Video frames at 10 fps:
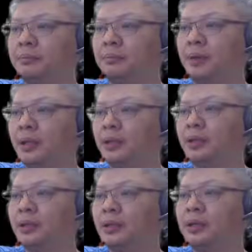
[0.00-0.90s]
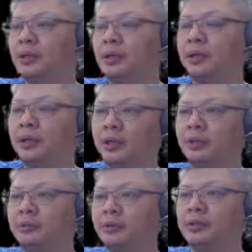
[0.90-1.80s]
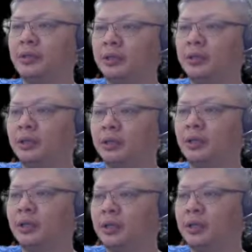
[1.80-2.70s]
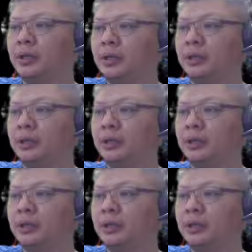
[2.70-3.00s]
but it will result in a